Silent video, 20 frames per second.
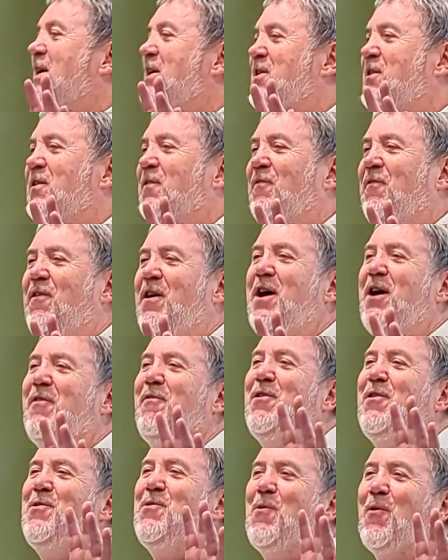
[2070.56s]
interfere
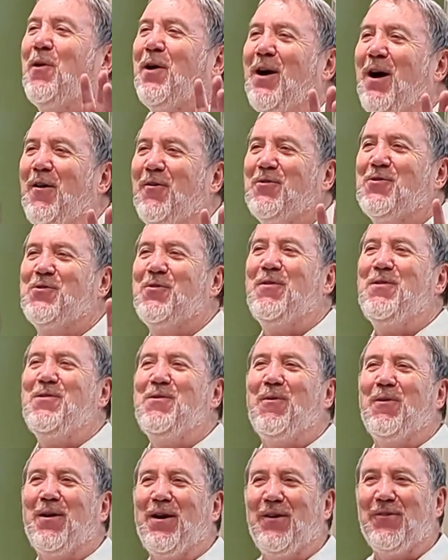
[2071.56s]
in your culture and
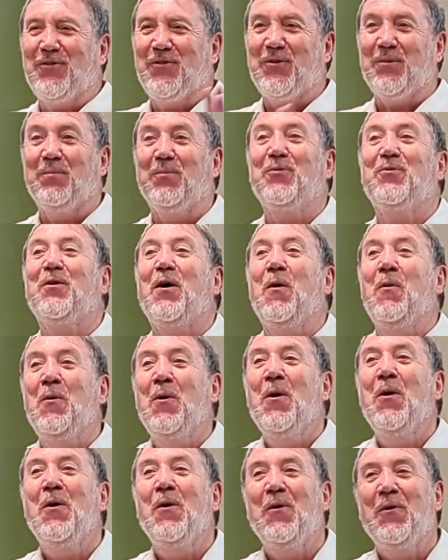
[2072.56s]
your customs, so
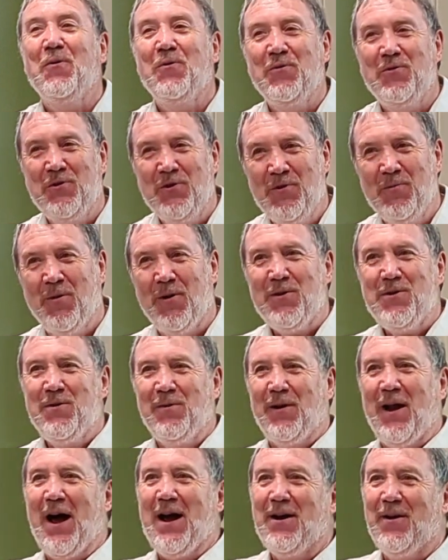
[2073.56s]
do what you
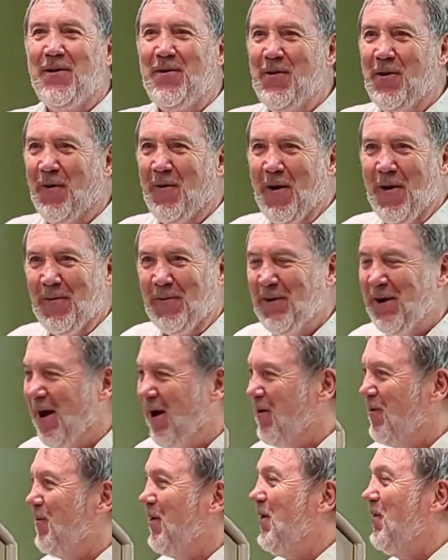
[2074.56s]
like in your own
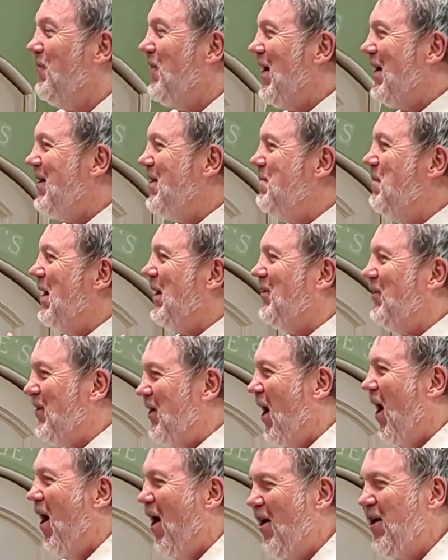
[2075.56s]
country. In fact, he makes the
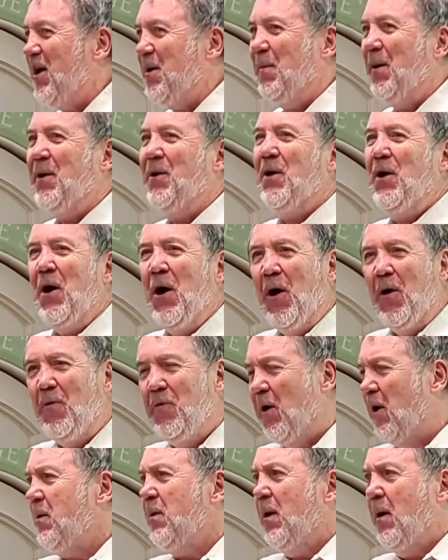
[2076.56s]
argument
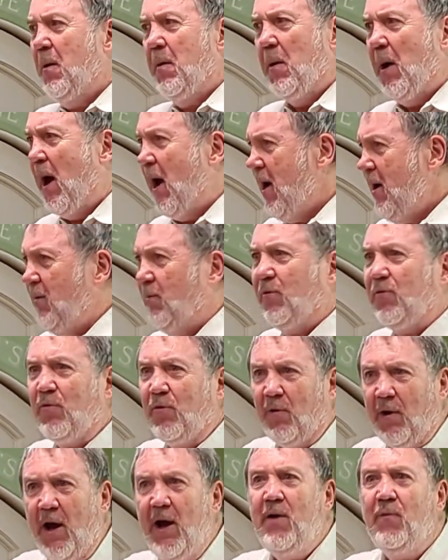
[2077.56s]
that hey,
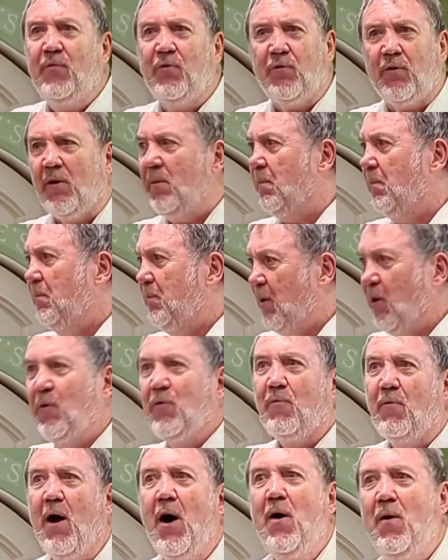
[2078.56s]
slaves can build
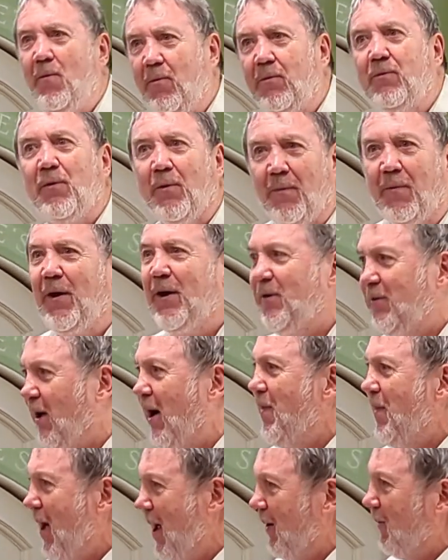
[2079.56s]
roads and things
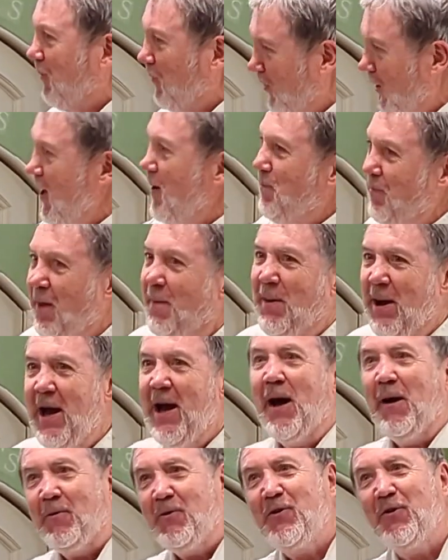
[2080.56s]
like that. Keep them
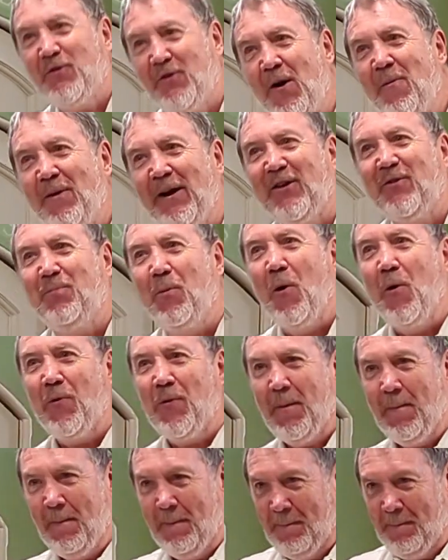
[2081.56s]
here, just don't export
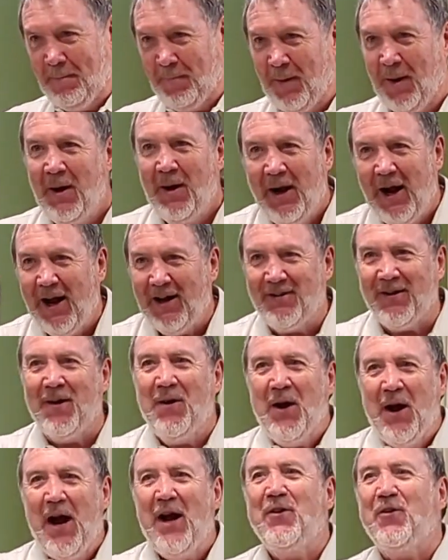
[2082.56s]
them. It's a,
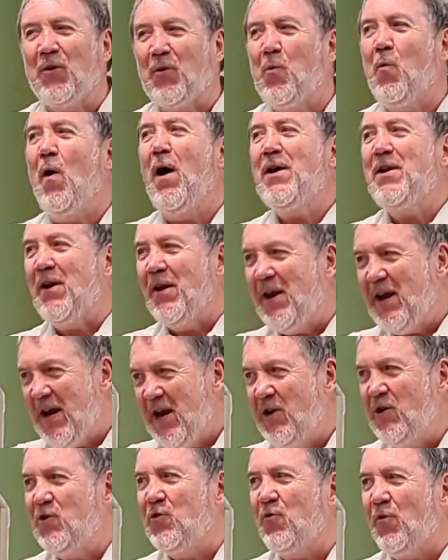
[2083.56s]
it's a quite an
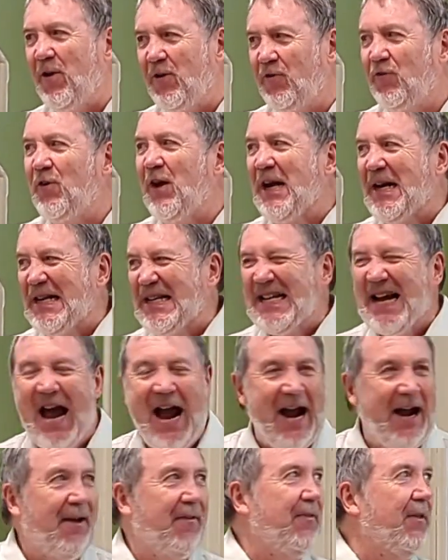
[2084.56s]
interesting
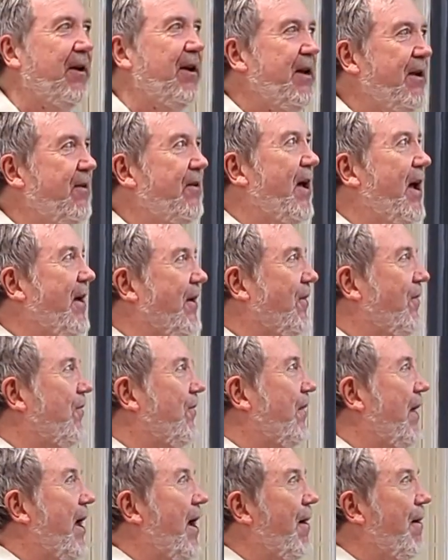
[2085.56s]
tack that he takes
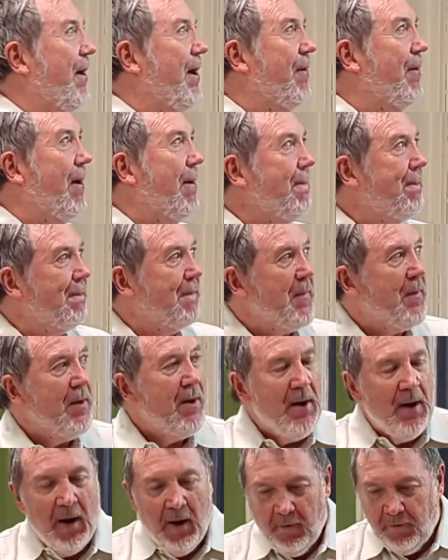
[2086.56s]
there. Anyway,
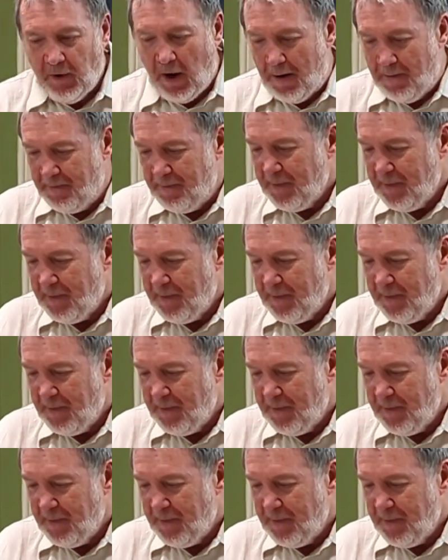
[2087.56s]
so